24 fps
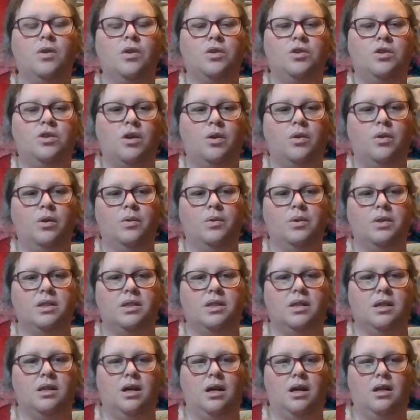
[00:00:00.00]
so it was
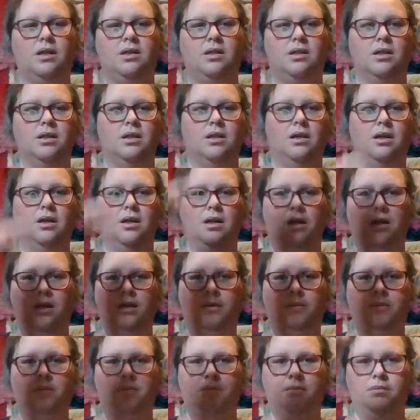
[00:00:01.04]
a constant
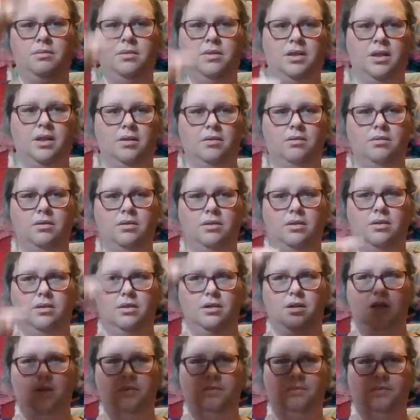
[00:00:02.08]
up down
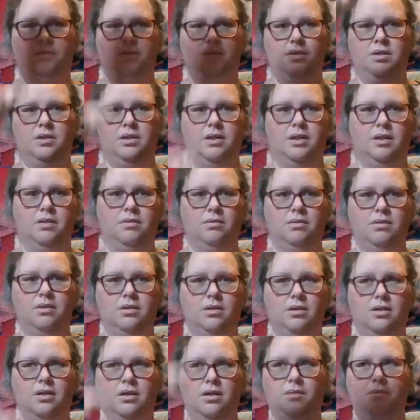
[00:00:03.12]
up down
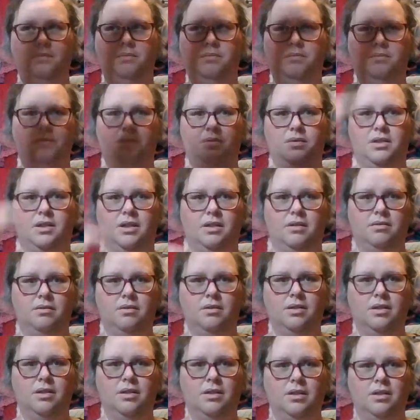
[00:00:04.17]
up down
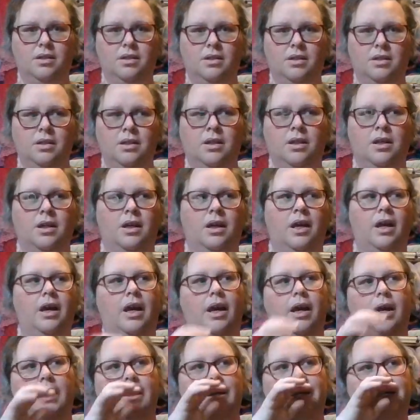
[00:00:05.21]

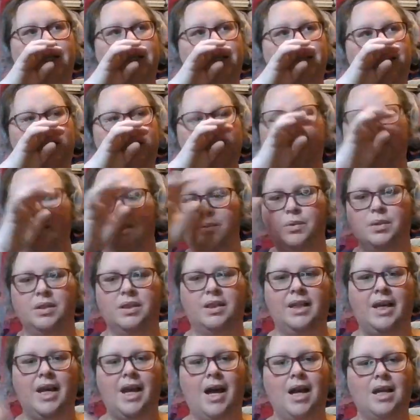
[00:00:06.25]
and with
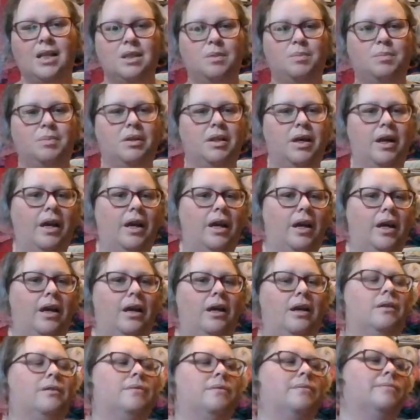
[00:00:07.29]
the ads
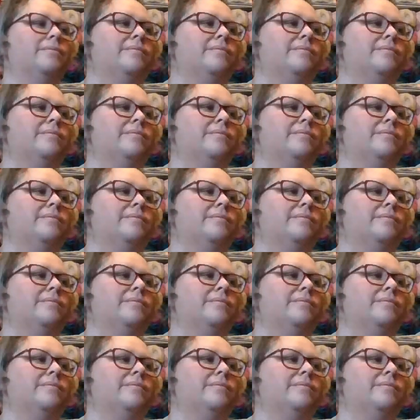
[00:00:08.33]
playing